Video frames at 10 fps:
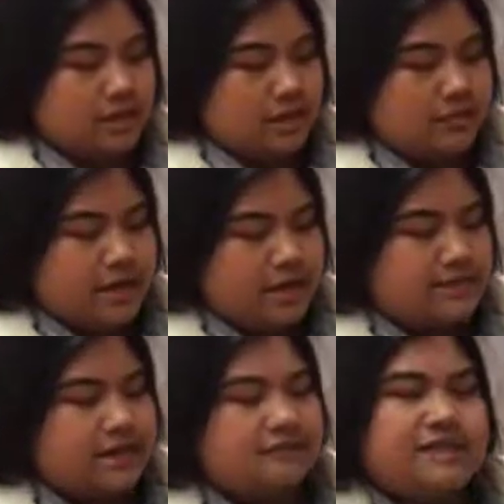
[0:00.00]
In my
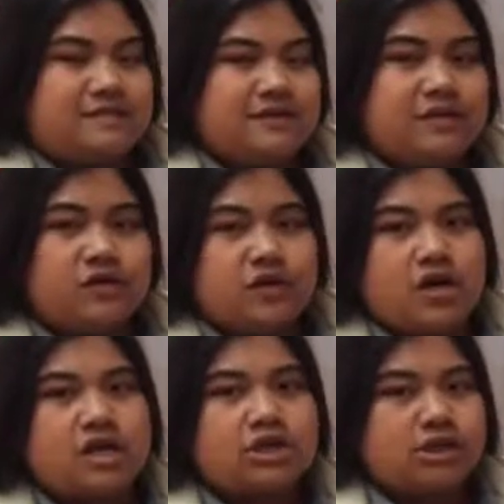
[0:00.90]
hands, I have Cinnamon Toast
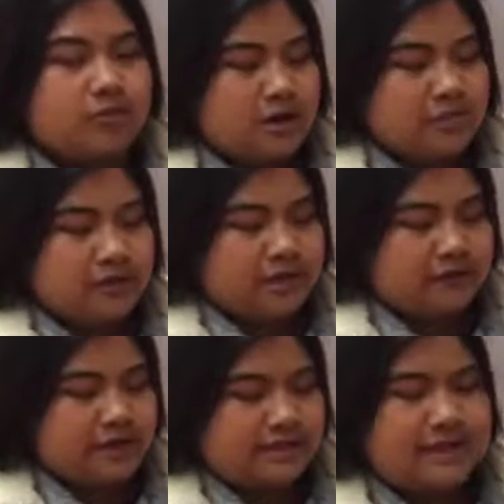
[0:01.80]
Crunch. What I'm going to
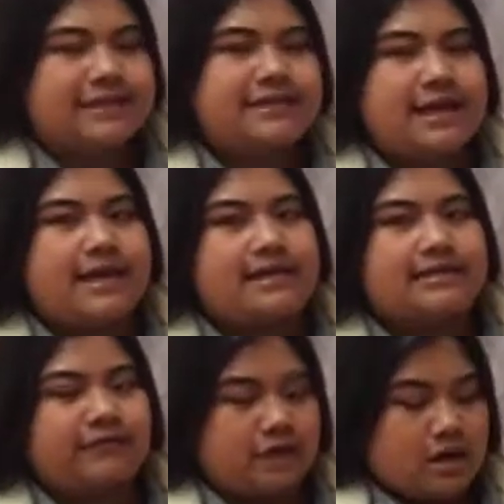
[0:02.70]
investigate today is
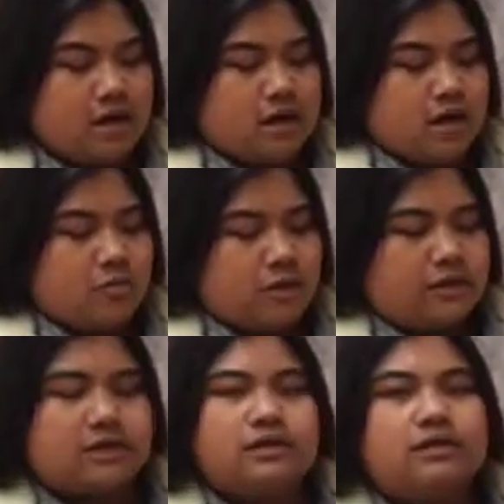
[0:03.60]
what
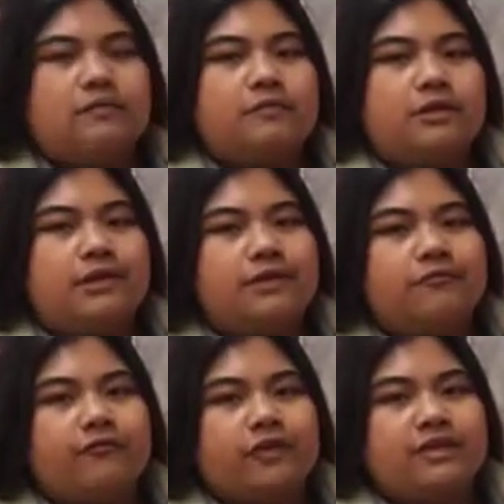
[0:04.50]
the
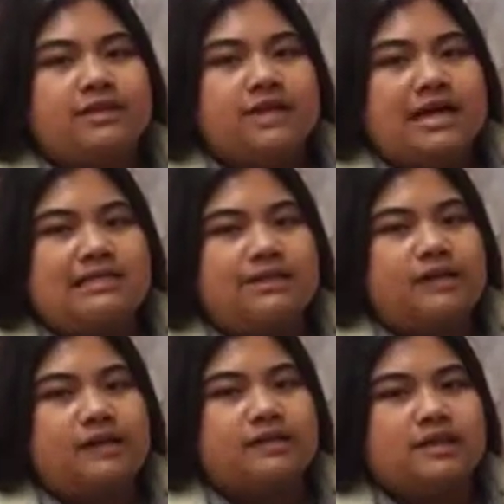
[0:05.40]
first and last
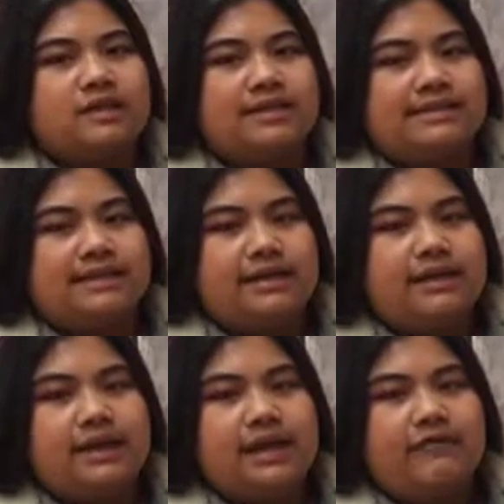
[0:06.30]
ingredients are listed,
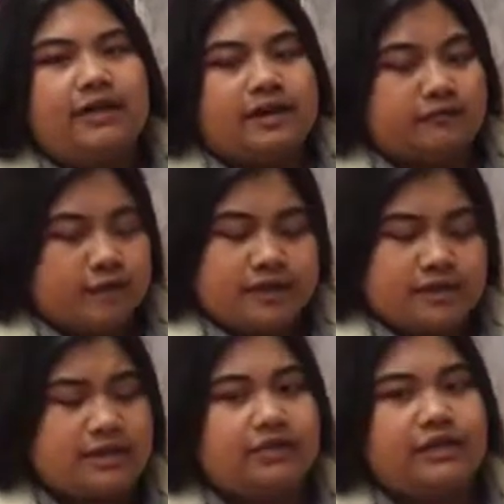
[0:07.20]
if I can read
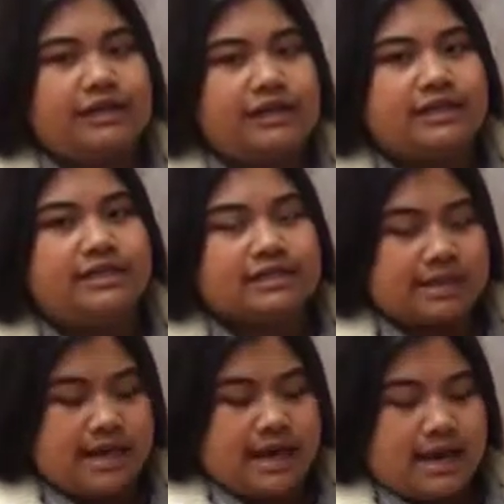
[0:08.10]
the ingredients,
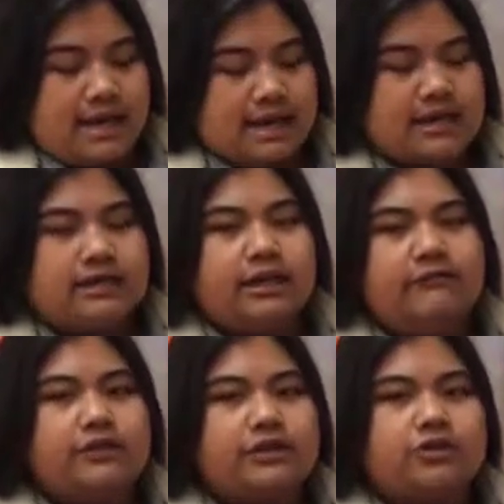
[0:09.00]
and if
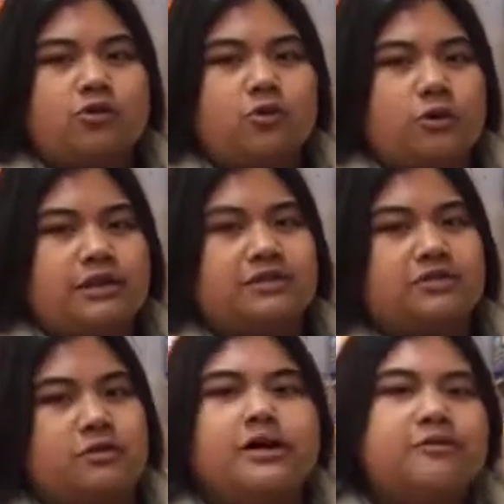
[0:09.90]
there's corn and
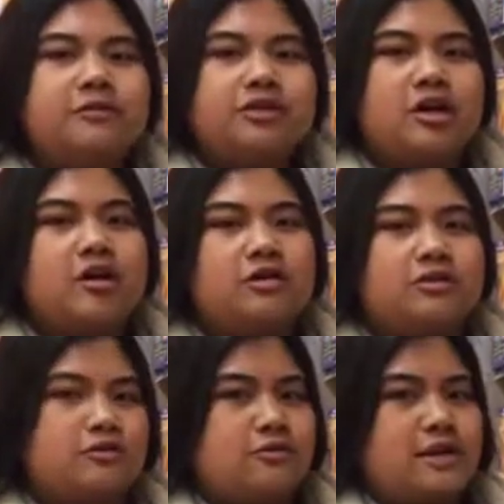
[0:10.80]
soy, which are
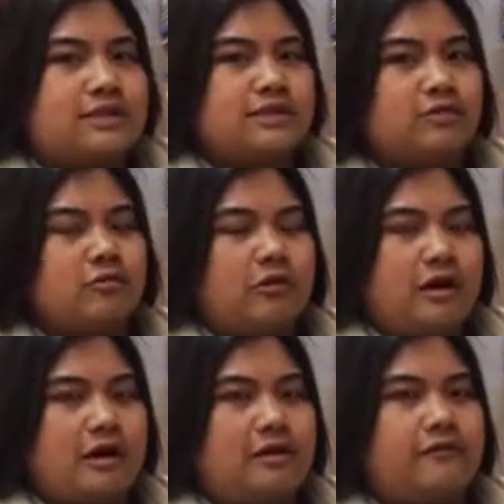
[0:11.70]
also known as
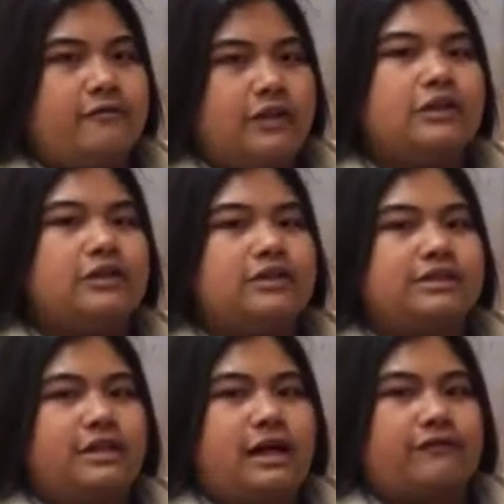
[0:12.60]

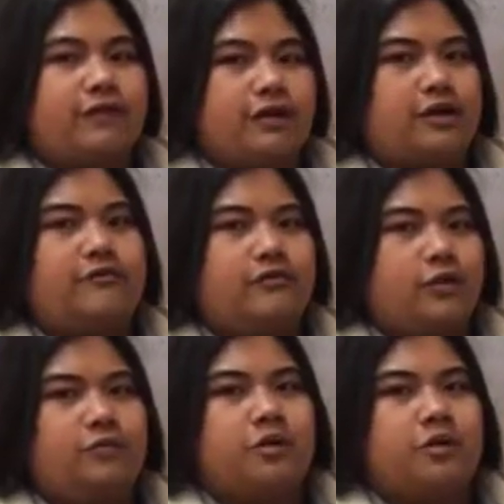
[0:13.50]
fillers for food